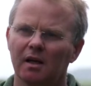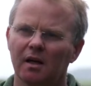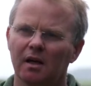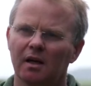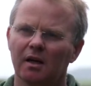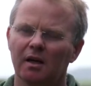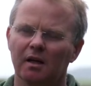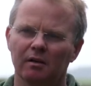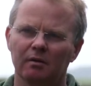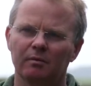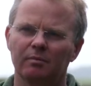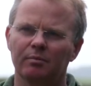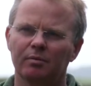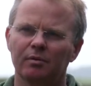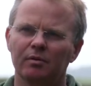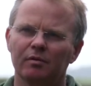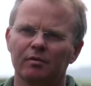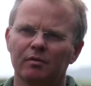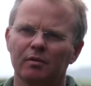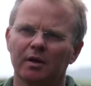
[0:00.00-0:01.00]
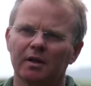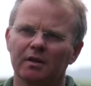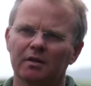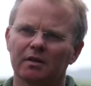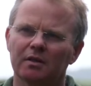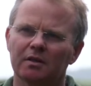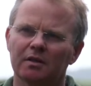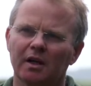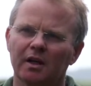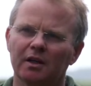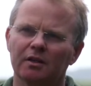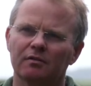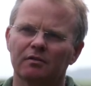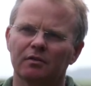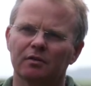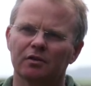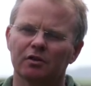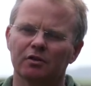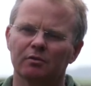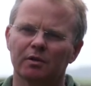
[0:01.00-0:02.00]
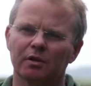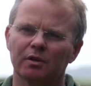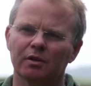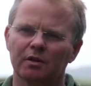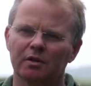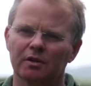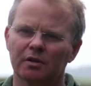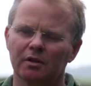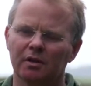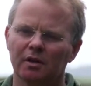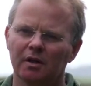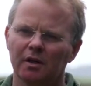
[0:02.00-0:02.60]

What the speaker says: and it proved quite successful. So we're going to,